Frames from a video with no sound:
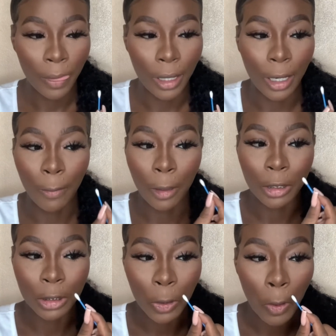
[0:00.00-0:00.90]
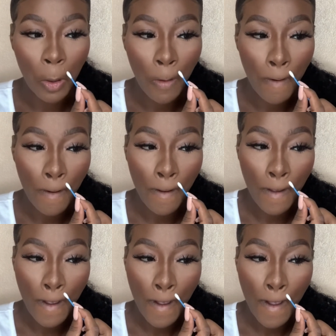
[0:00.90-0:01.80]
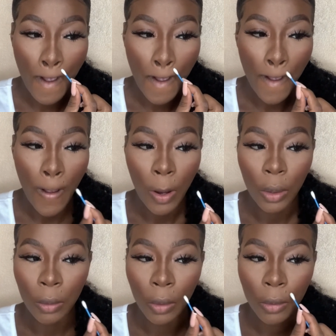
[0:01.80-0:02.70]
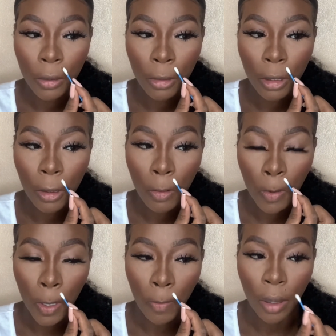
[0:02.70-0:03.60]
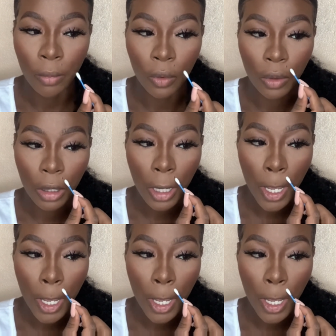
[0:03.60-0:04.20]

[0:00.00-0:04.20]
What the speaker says: and I'm going to remove the makeup from my mole.